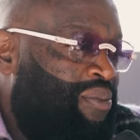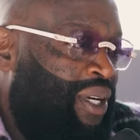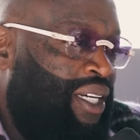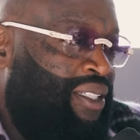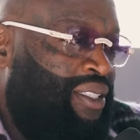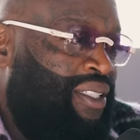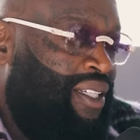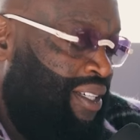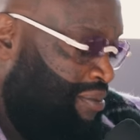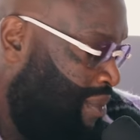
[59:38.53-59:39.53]
but
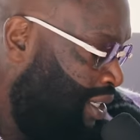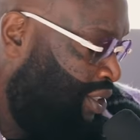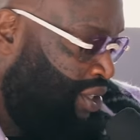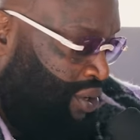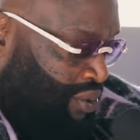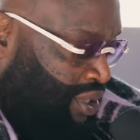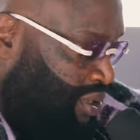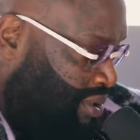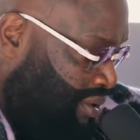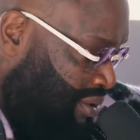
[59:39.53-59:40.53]
my
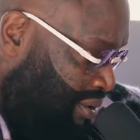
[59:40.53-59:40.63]
shoulder,